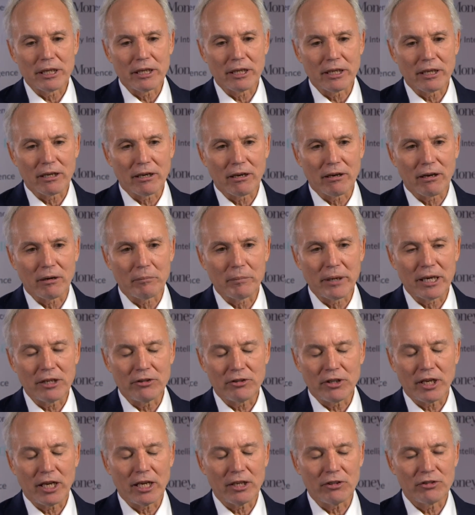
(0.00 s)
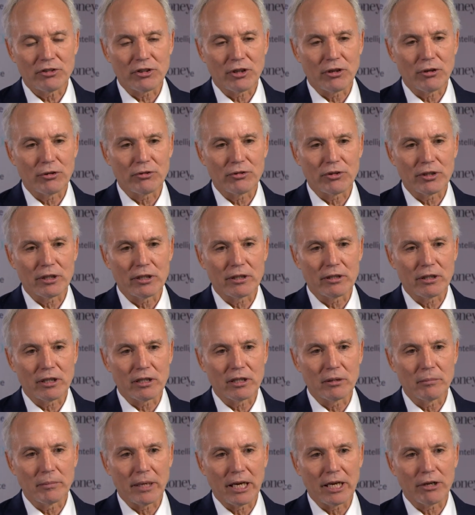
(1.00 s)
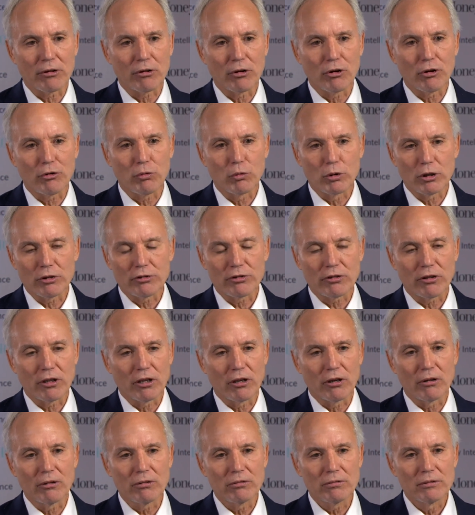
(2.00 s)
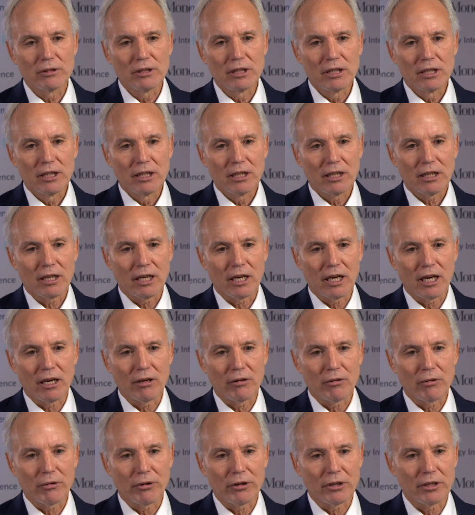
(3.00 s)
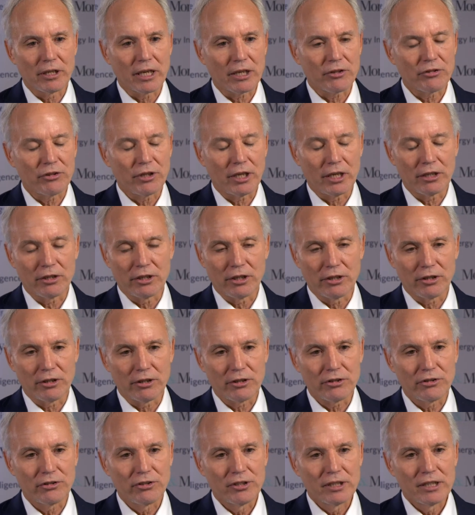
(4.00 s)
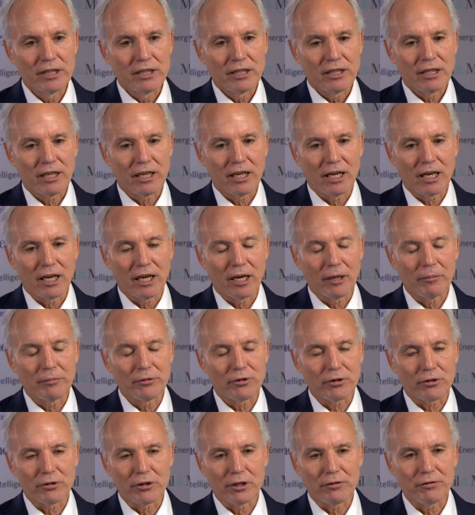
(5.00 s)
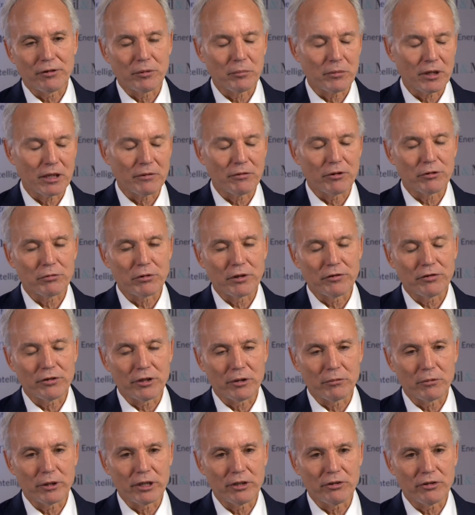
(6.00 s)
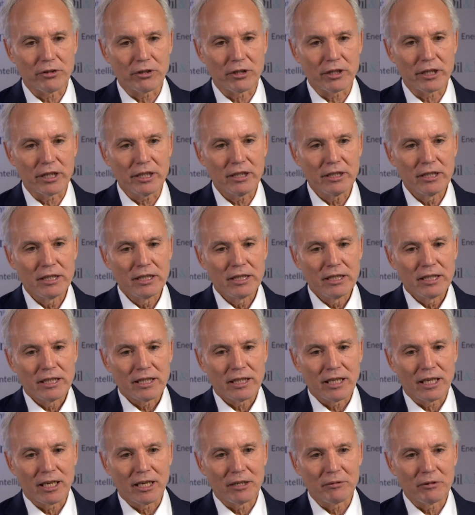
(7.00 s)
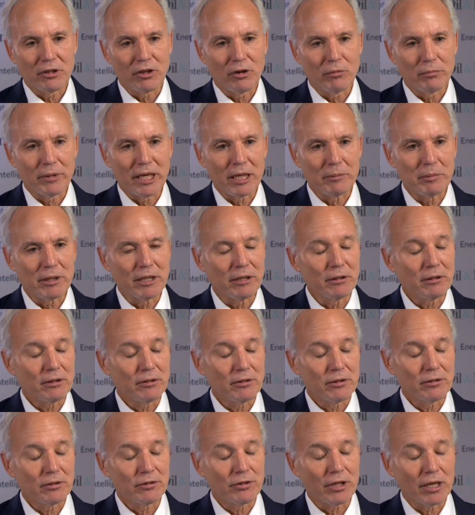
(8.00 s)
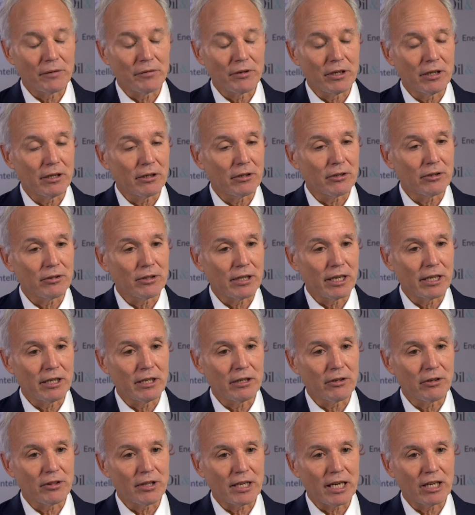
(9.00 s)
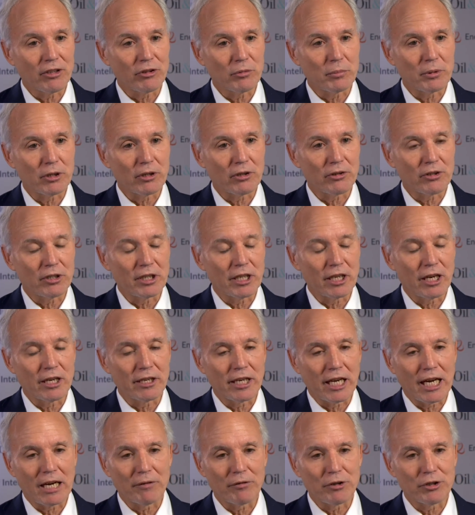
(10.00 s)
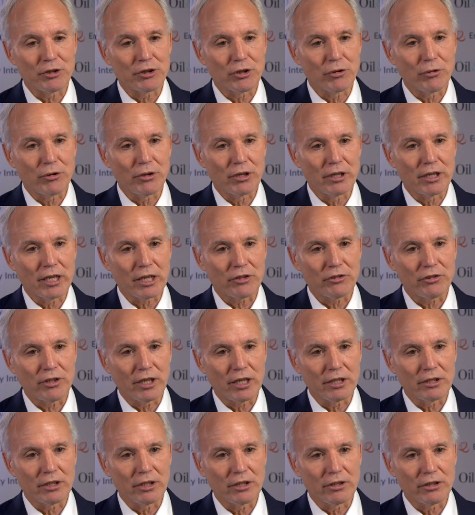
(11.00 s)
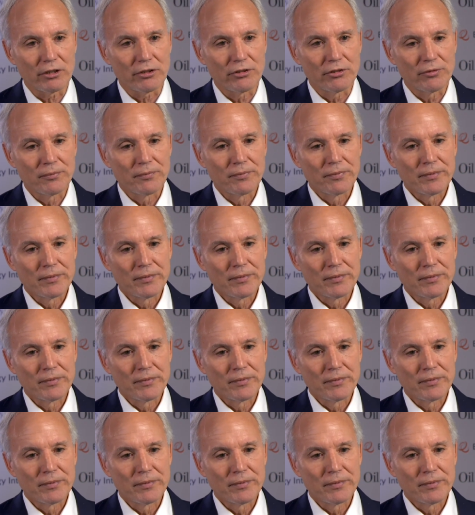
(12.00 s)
our base case shows that demand growth will slow over the next 10 years, certainly from levels we've seen recently. Maybe 700, 800,000 barrels a day on average over the next 10 years.